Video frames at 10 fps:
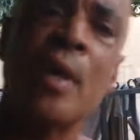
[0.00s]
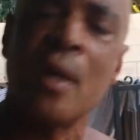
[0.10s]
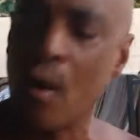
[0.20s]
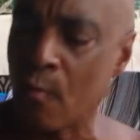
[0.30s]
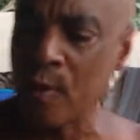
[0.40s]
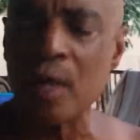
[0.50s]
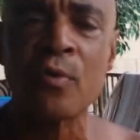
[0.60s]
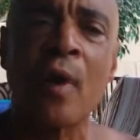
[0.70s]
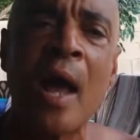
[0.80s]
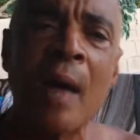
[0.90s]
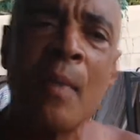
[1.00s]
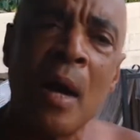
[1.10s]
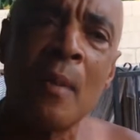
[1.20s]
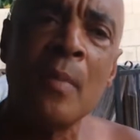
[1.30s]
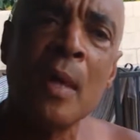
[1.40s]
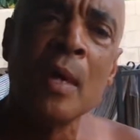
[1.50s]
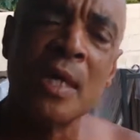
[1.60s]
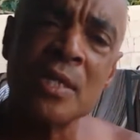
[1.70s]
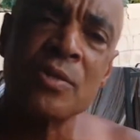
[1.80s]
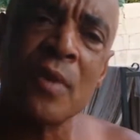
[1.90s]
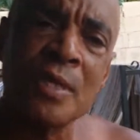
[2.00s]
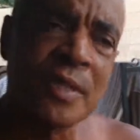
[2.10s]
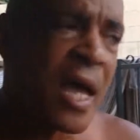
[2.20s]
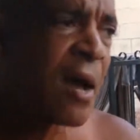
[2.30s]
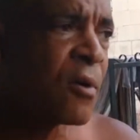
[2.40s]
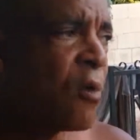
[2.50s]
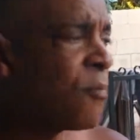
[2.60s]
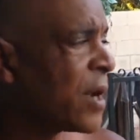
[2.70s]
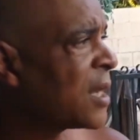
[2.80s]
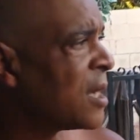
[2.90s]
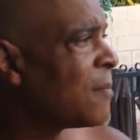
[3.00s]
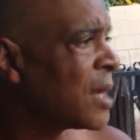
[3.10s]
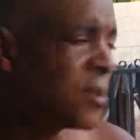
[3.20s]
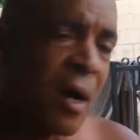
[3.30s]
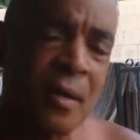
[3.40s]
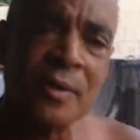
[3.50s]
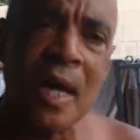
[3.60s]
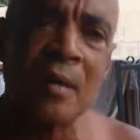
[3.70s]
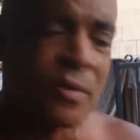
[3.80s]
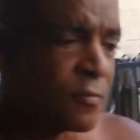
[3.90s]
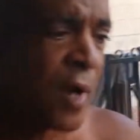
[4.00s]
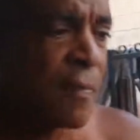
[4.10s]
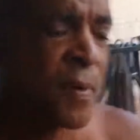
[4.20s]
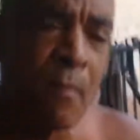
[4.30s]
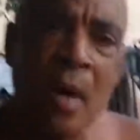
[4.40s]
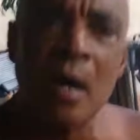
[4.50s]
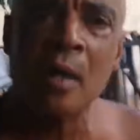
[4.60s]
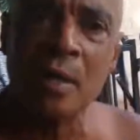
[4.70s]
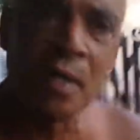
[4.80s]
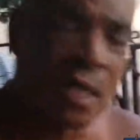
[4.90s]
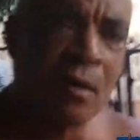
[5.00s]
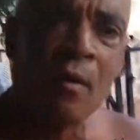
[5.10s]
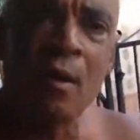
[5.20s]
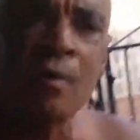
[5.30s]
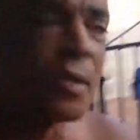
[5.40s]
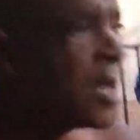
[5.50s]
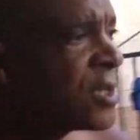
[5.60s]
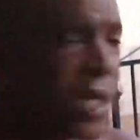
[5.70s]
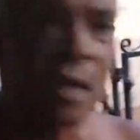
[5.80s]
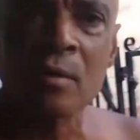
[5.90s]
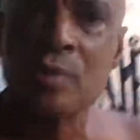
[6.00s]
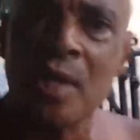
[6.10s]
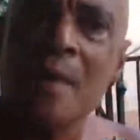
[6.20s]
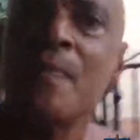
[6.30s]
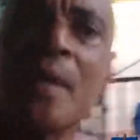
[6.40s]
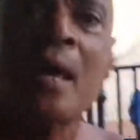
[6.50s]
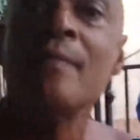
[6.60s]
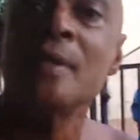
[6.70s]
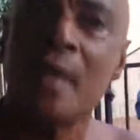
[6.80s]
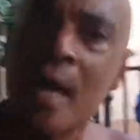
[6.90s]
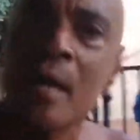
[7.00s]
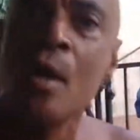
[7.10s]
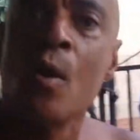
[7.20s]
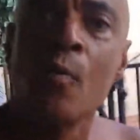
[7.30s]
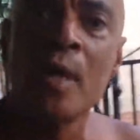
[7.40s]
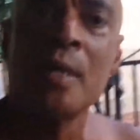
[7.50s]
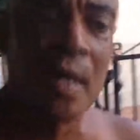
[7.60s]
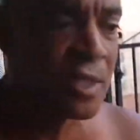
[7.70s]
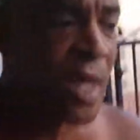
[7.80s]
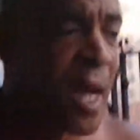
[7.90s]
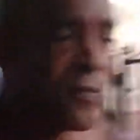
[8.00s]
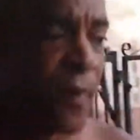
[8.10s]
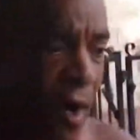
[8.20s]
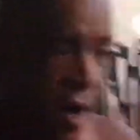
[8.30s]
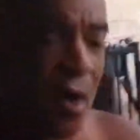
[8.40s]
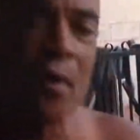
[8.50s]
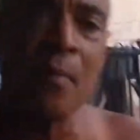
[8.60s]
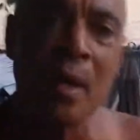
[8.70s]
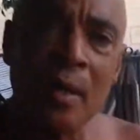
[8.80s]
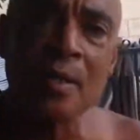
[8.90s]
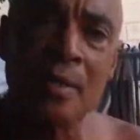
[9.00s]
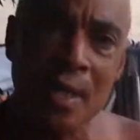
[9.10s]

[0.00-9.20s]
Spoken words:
they don't re-crime up, get stressed out, go break in my daughter's house and rape and mug and kill her and take her Jeep and everything. We need jobs for all Americans to